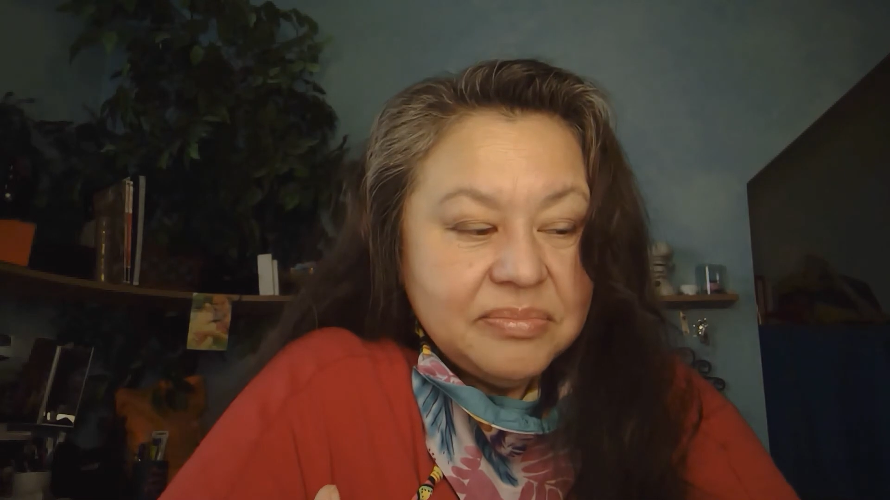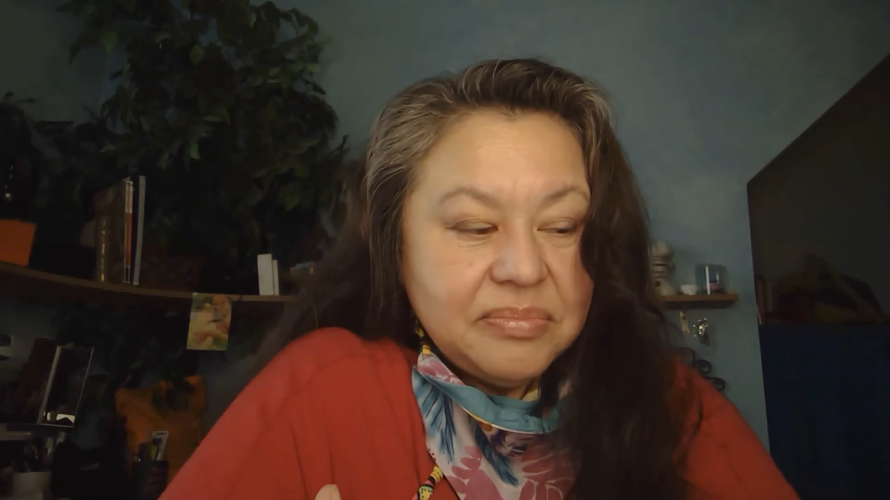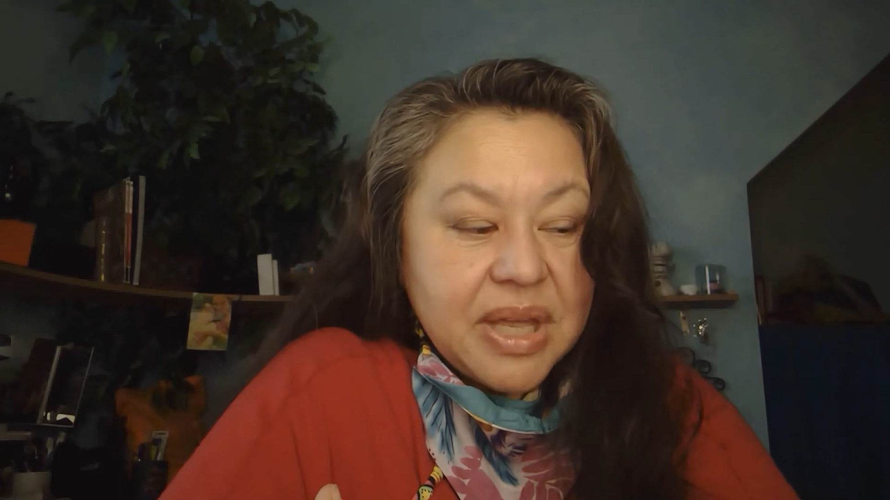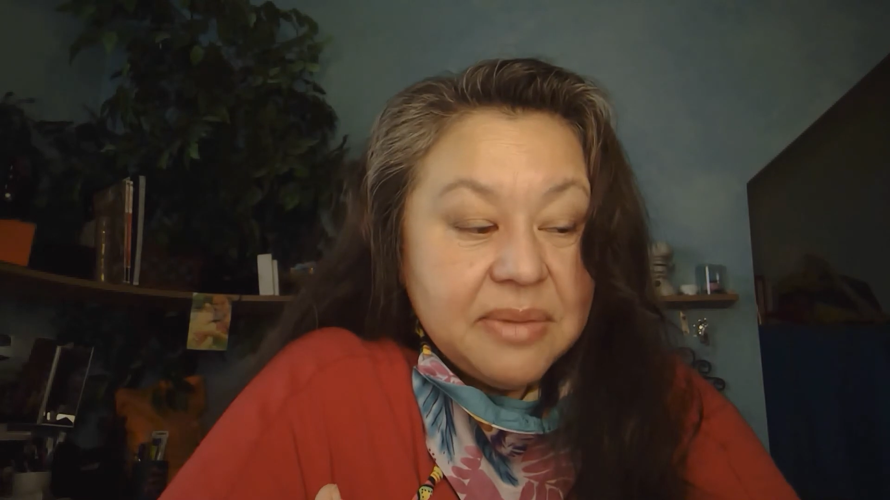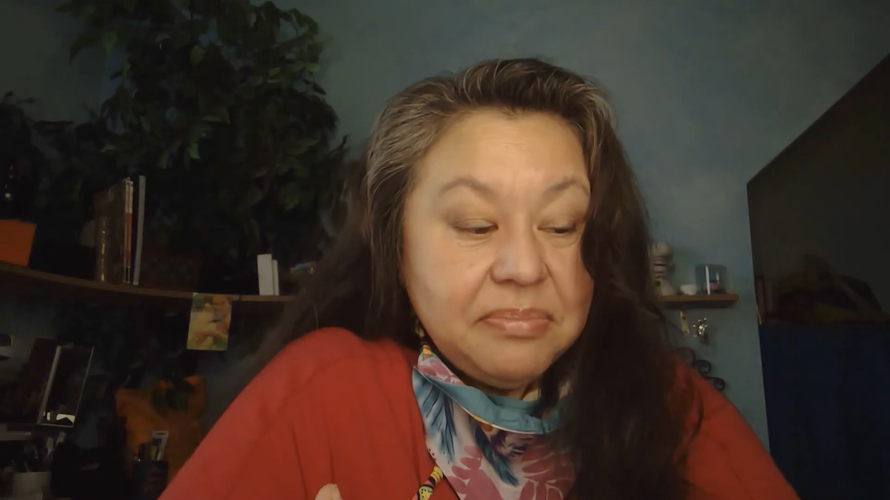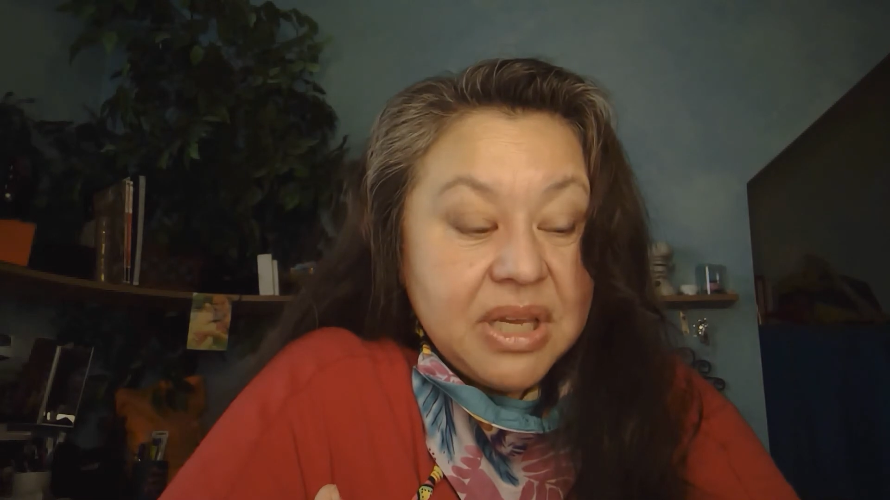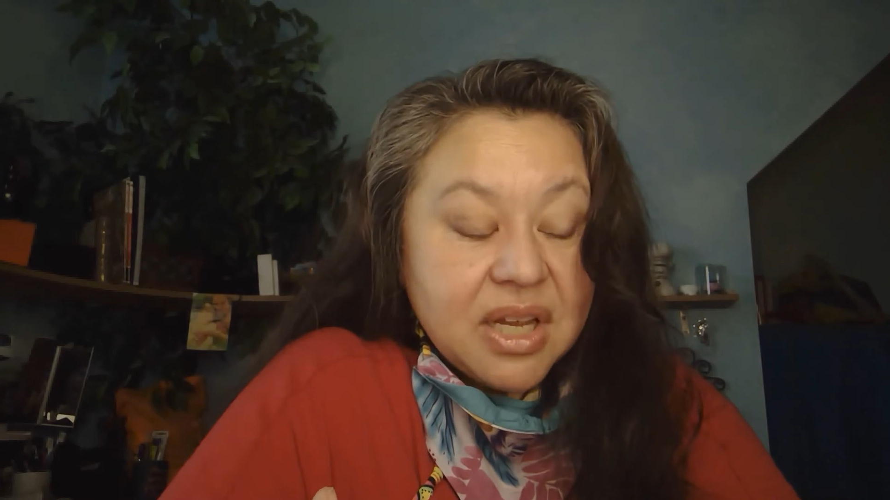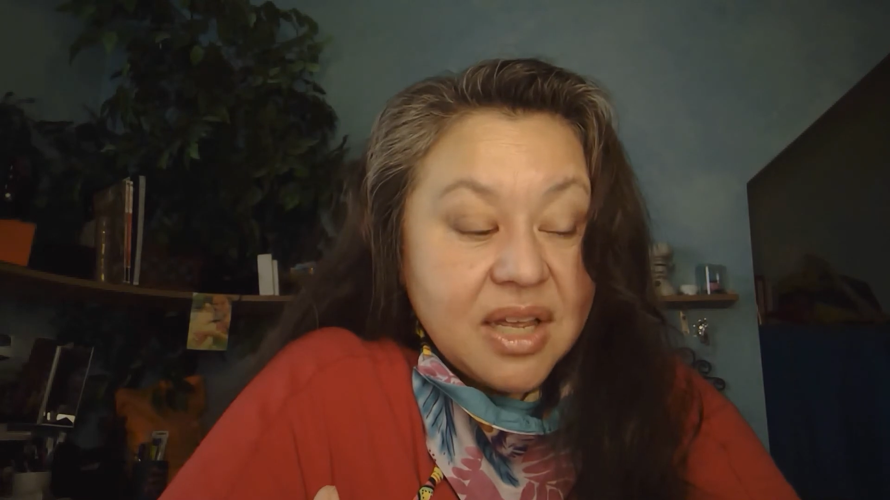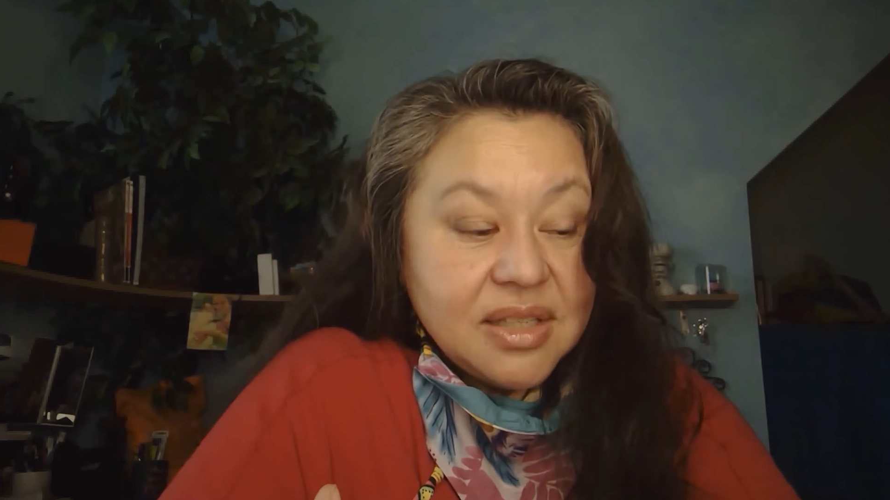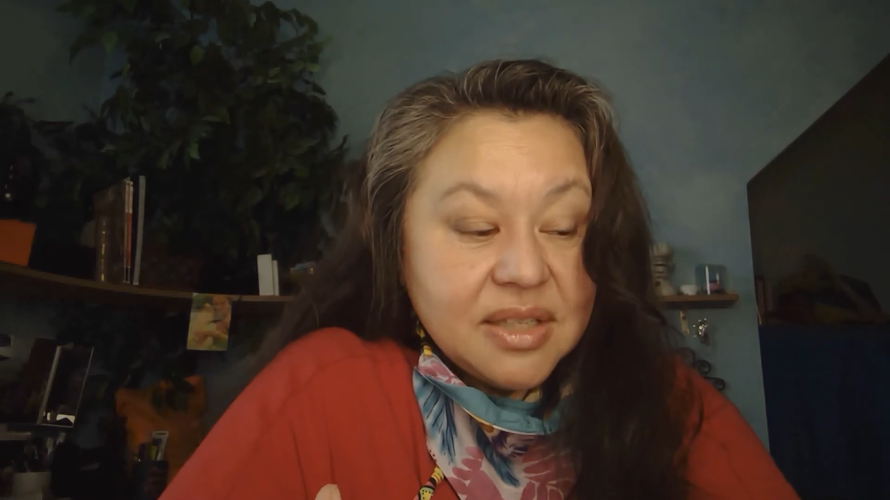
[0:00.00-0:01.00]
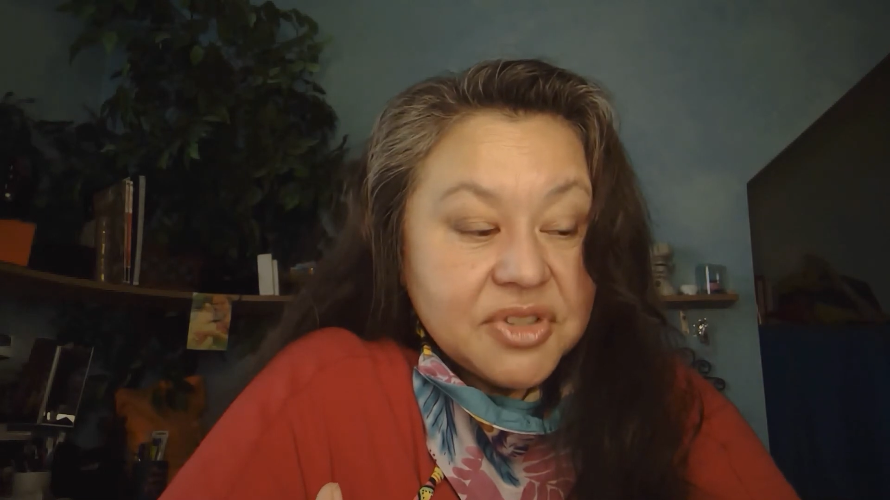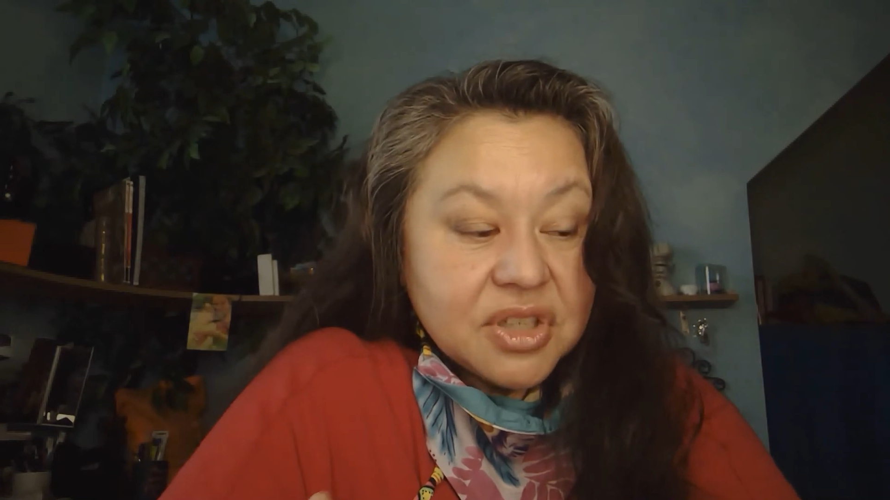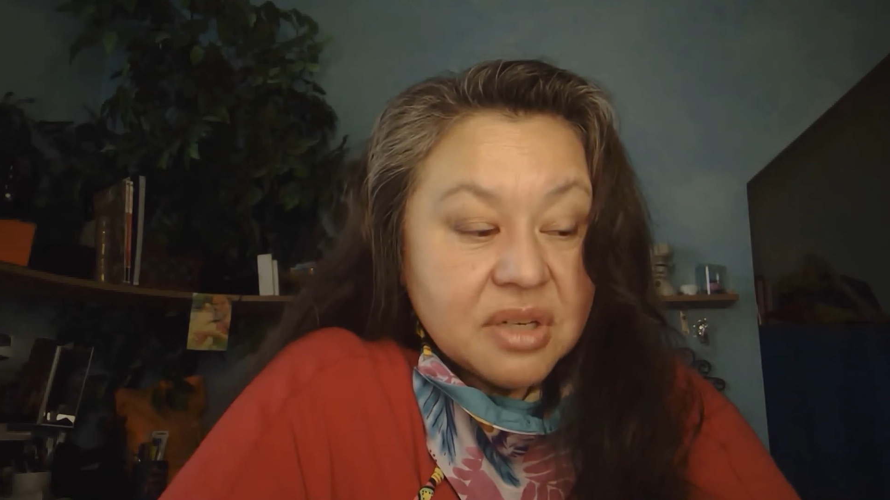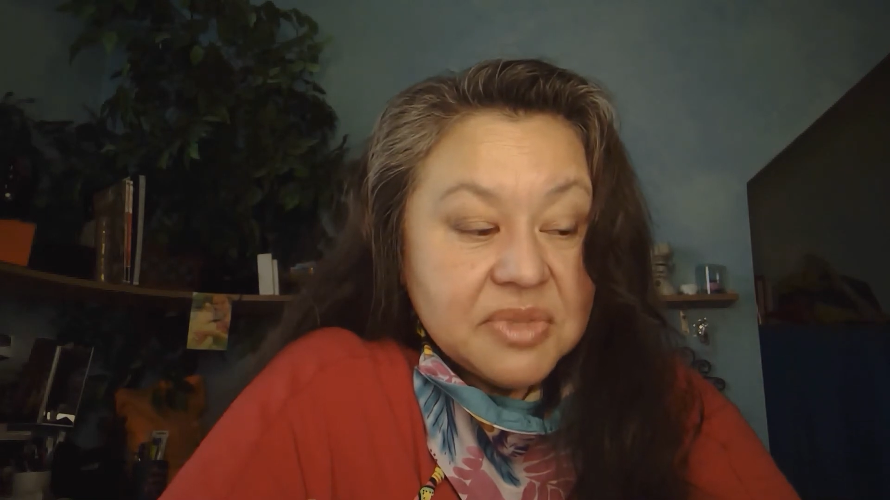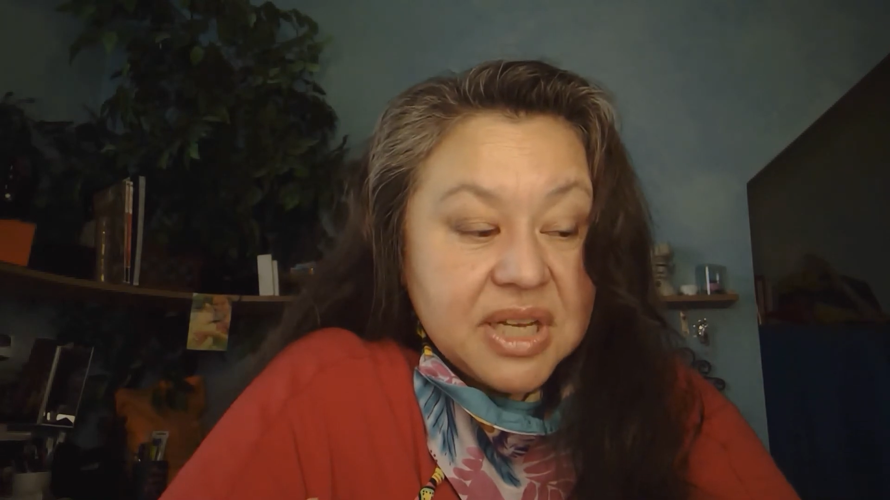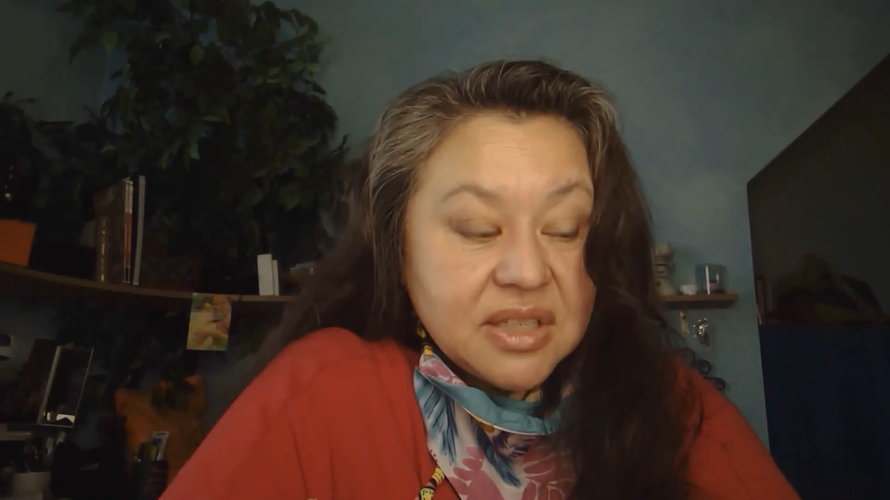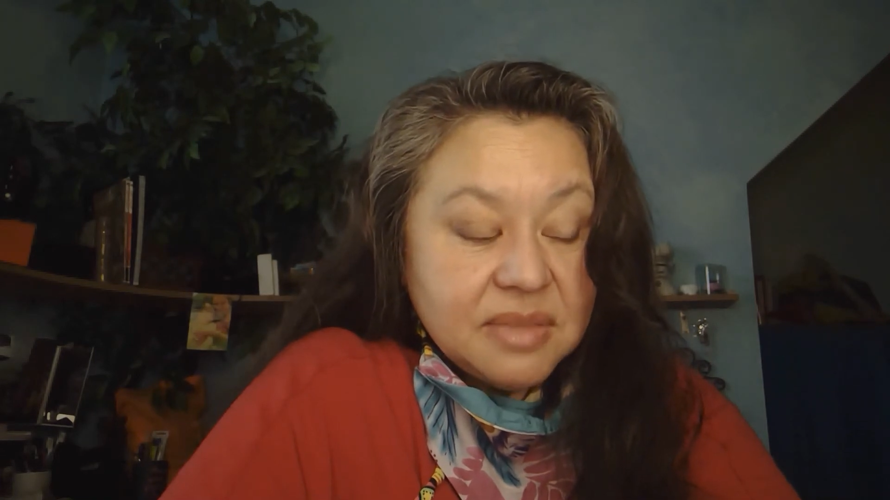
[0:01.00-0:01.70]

of circumstances beyond your control,